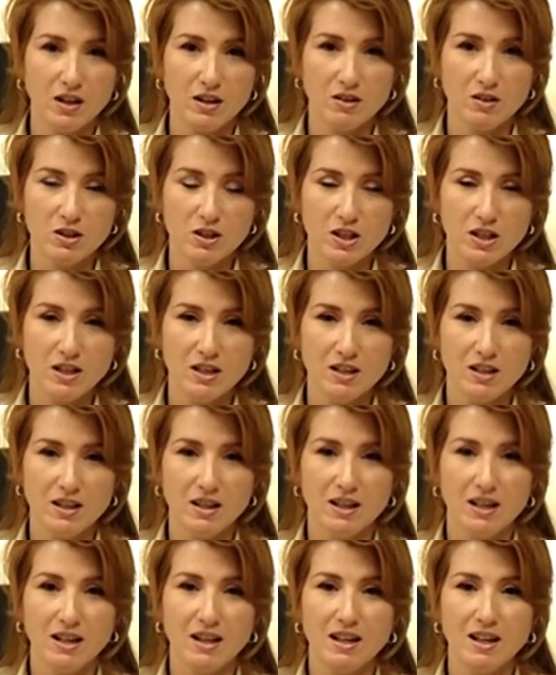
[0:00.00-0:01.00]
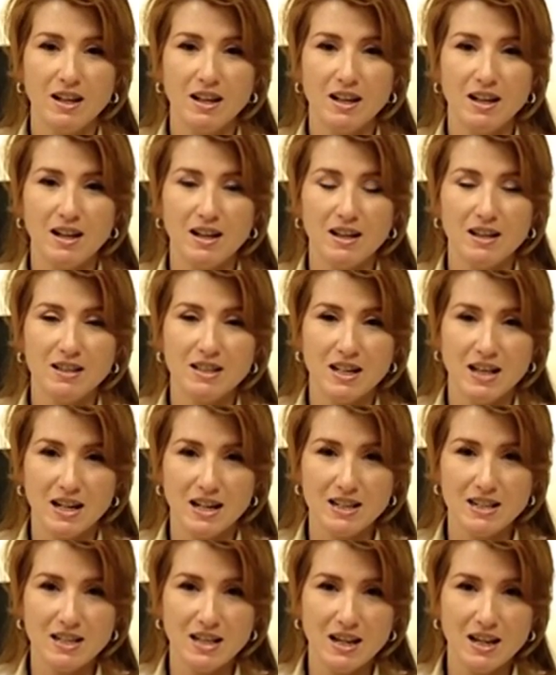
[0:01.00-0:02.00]
oncology, and
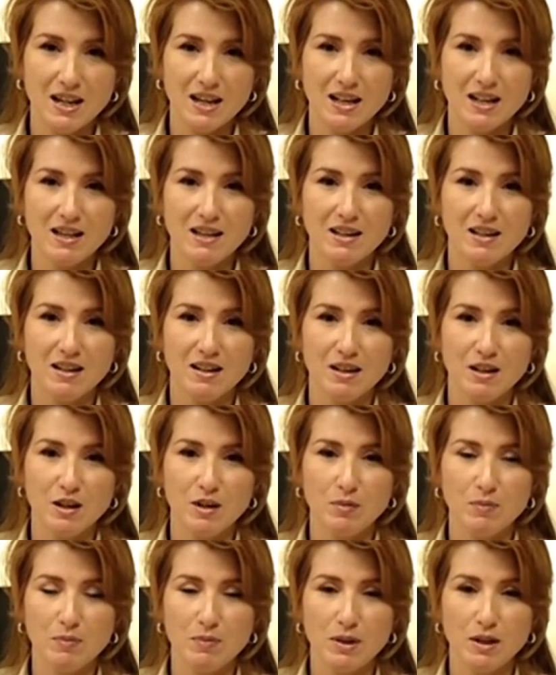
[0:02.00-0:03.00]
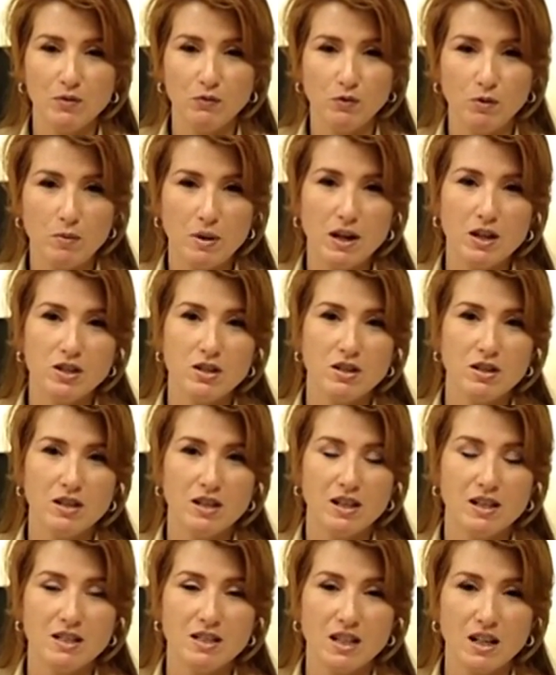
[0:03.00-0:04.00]
I take um,
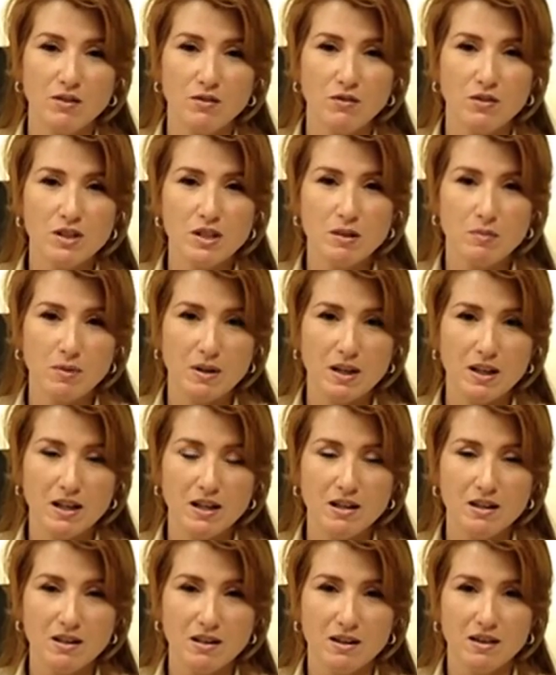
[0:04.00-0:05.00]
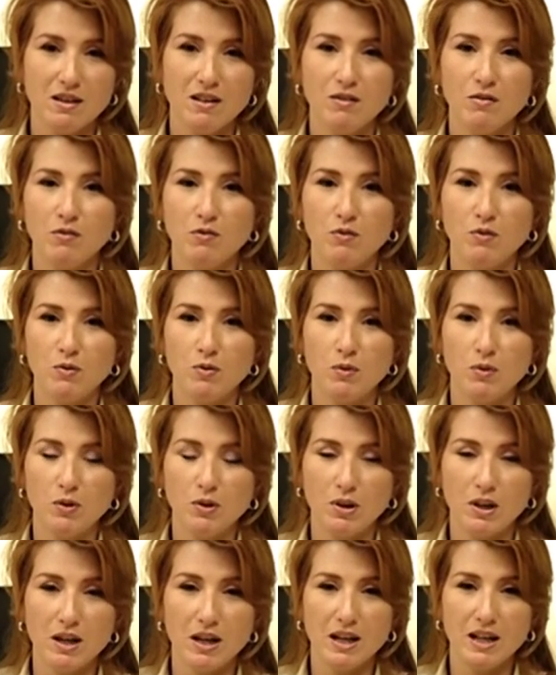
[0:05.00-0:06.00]
information that is given to me
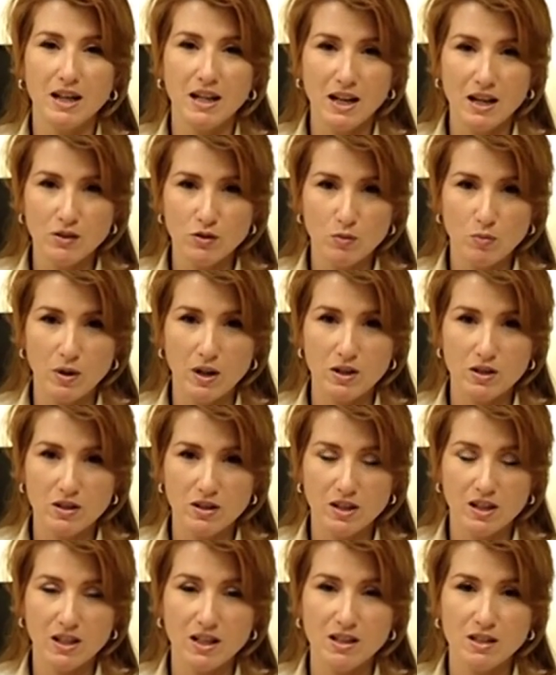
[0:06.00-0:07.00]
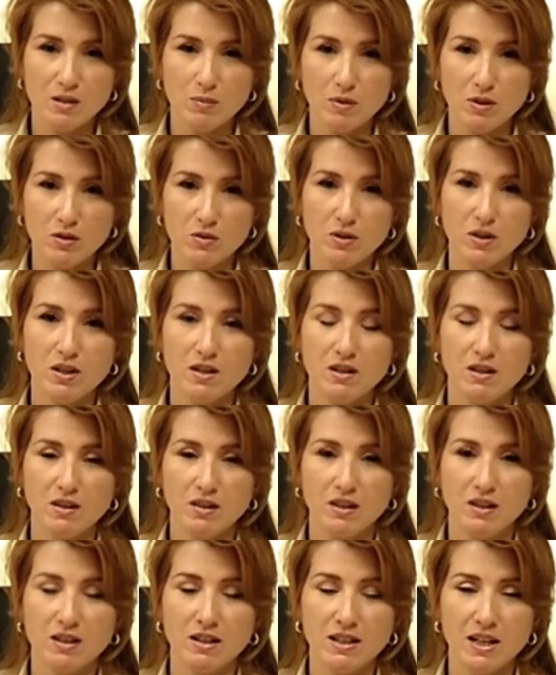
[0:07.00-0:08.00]
for a cancer patient that needs to be treated
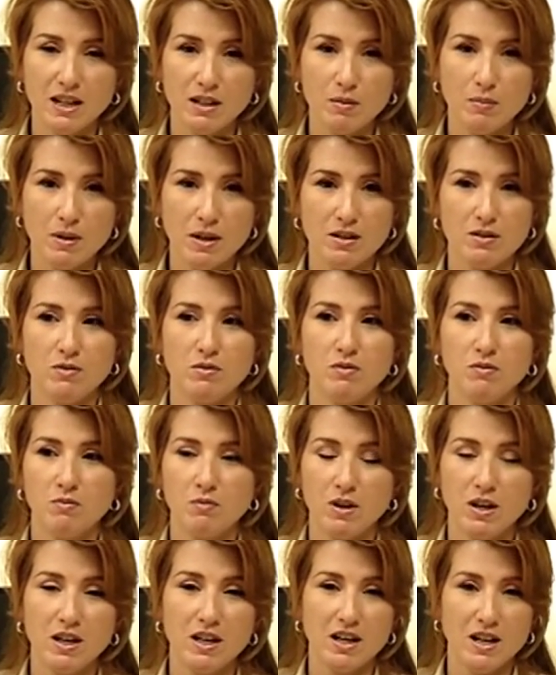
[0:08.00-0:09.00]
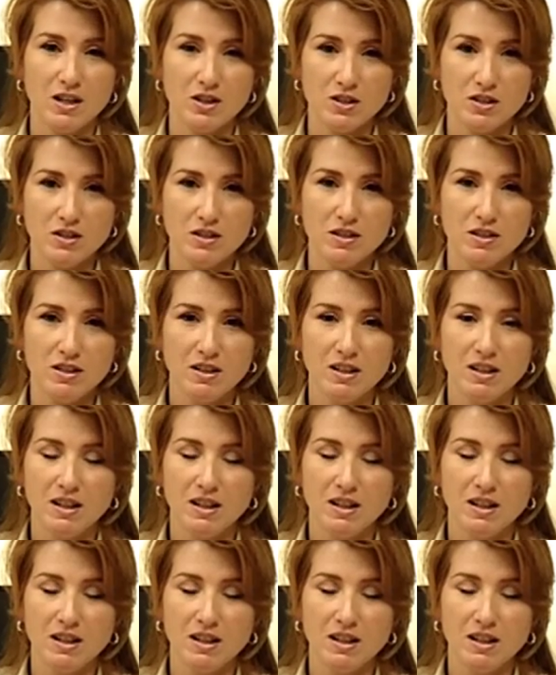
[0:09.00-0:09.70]
on a daily basis with radiation.